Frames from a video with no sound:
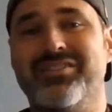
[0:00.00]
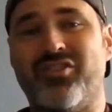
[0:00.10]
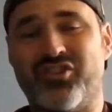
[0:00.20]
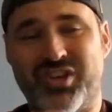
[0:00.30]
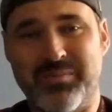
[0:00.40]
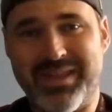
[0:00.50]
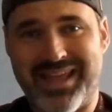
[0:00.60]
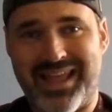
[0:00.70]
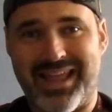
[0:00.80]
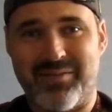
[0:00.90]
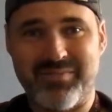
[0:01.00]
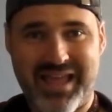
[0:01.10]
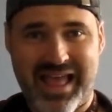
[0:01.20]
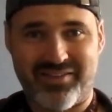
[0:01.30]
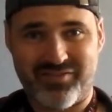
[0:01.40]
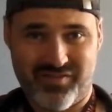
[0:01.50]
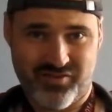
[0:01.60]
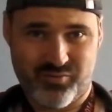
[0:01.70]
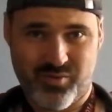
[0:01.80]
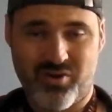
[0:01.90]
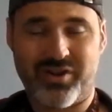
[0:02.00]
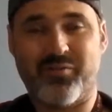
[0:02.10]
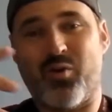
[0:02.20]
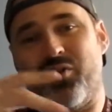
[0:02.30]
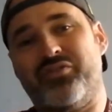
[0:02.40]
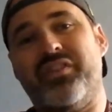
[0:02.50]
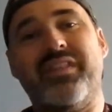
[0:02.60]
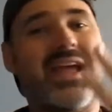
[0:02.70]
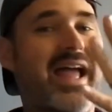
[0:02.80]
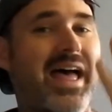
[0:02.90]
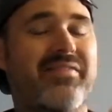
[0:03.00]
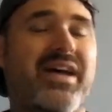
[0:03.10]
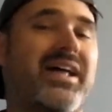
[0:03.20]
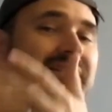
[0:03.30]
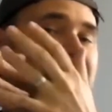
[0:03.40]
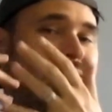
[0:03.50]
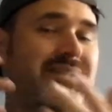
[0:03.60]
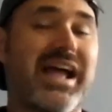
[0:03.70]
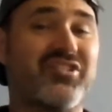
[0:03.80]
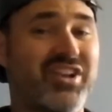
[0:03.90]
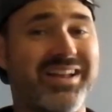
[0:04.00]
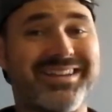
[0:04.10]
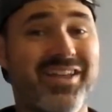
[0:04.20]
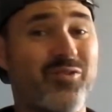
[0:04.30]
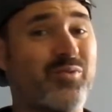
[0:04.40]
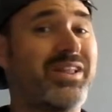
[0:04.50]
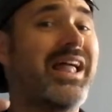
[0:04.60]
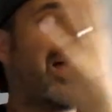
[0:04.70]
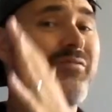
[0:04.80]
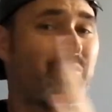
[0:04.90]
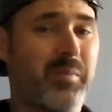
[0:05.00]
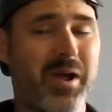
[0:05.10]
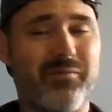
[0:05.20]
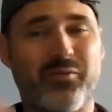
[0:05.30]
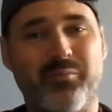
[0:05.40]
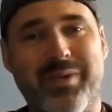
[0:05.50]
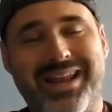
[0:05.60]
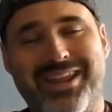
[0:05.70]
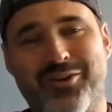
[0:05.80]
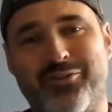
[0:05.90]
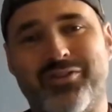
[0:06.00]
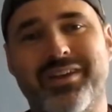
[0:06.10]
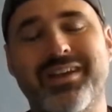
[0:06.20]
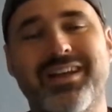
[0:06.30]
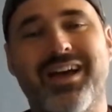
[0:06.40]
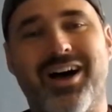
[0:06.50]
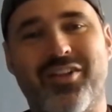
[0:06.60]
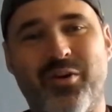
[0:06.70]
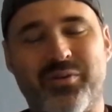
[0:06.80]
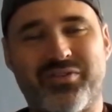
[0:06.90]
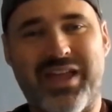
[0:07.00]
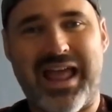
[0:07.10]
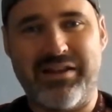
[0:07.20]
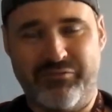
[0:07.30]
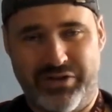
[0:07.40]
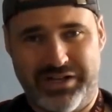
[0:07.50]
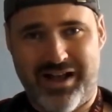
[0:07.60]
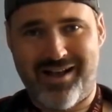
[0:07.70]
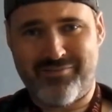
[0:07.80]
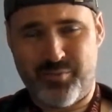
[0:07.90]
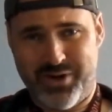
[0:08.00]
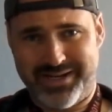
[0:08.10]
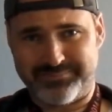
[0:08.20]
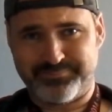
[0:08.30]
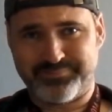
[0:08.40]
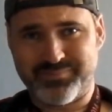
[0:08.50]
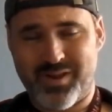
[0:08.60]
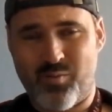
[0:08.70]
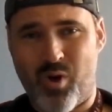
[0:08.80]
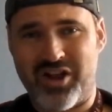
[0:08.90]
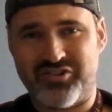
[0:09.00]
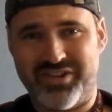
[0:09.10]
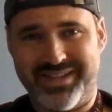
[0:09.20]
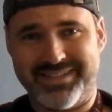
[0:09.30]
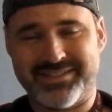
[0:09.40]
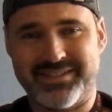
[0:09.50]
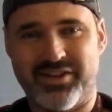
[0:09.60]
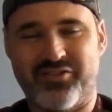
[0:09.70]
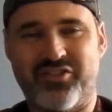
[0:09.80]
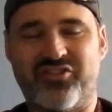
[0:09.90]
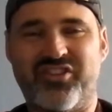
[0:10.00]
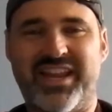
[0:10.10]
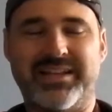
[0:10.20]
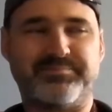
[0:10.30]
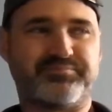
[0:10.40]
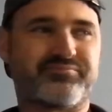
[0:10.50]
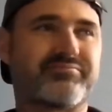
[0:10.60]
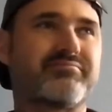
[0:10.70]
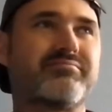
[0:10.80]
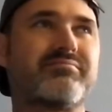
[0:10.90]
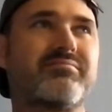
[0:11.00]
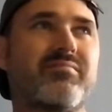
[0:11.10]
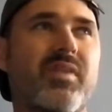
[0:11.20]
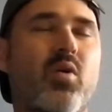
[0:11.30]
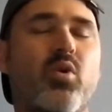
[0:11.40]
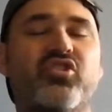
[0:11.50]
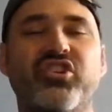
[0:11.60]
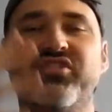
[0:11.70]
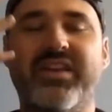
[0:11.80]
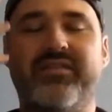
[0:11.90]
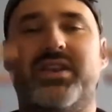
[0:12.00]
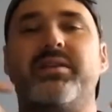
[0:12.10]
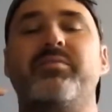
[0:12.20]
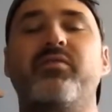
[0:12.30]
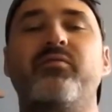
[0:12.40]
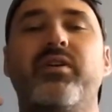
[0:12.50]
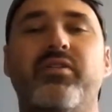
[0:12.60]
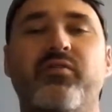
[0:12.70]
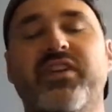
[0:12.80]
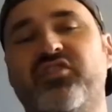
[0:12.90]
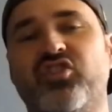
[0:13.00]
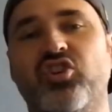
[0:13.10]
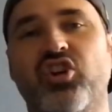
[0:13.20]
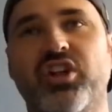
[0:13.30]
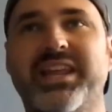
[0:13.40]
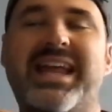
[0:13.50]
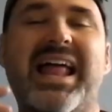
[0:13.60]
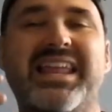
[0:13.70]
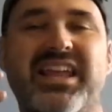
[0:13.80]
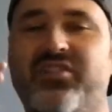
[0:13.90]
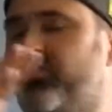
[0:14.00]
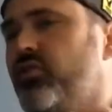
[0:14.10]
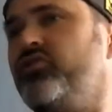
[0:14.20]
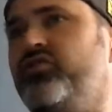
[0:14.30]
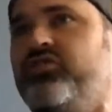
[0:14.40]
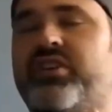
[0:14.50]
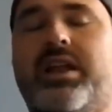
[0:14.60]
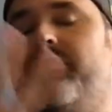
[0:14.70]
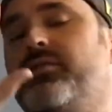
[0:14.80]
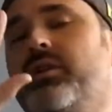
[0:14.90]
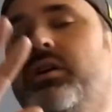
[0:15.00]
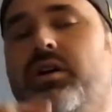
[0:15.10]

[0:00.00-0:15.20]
so she became cast in this role, and of course then they had that, they actually got together in real life, were married for many years. Although it's kind of off-putting watching this. There's the scene where she's given him the physical, and he kind of kisses her, and she just kind of